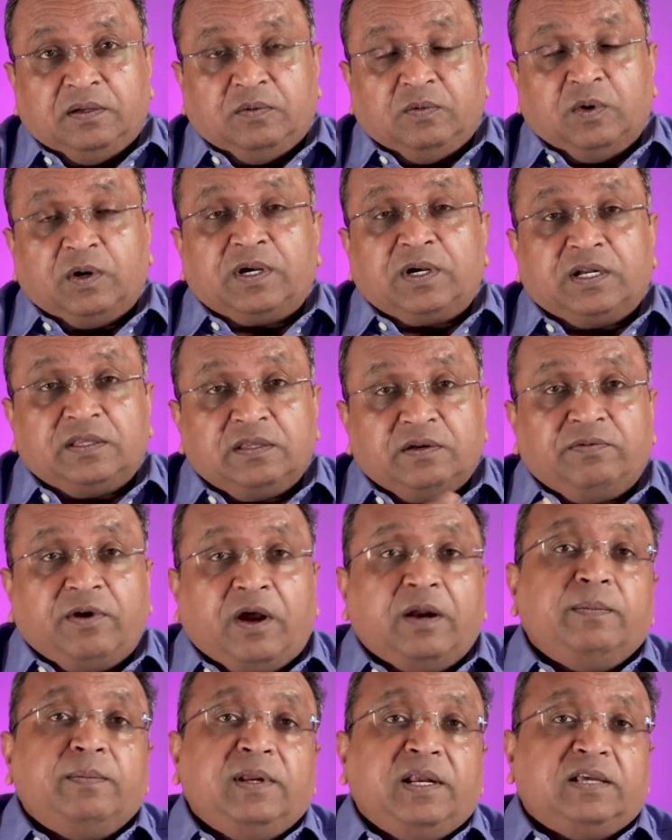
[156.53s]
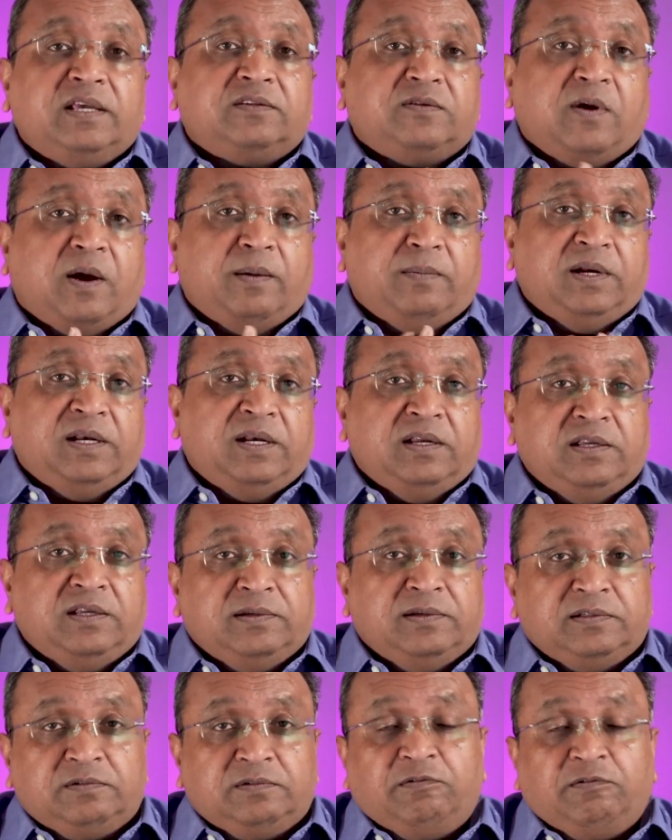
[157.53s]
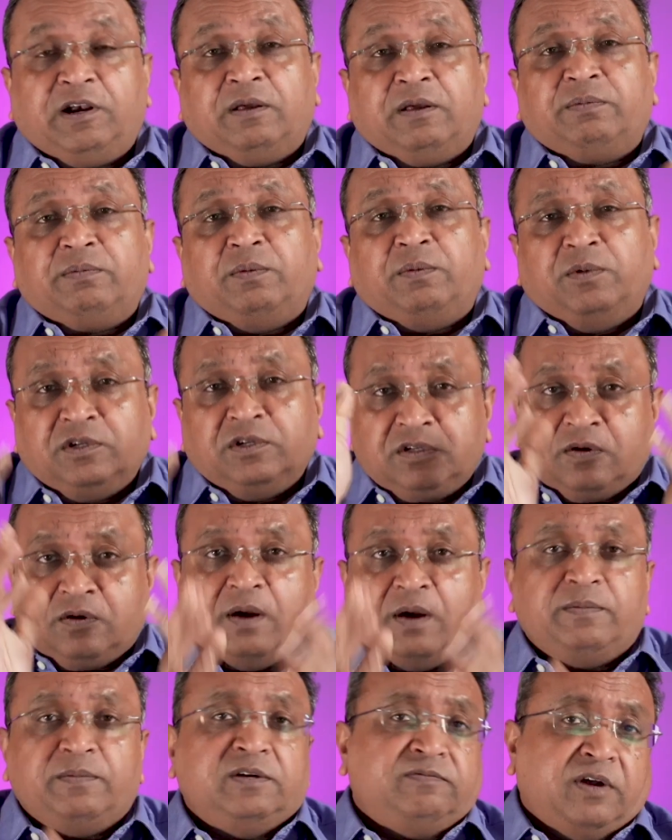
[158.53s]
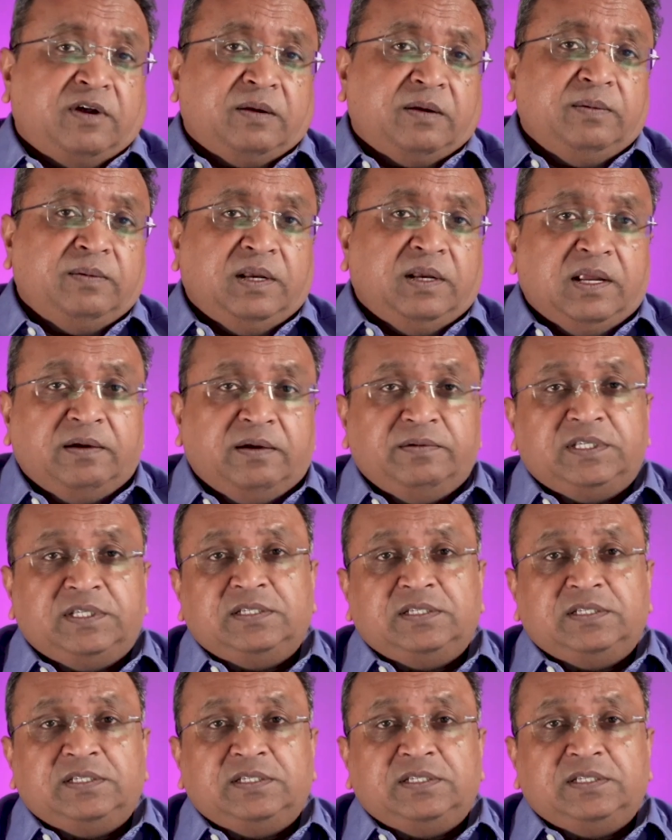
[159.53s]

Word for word: what are the formulas commonly used one of the most common formula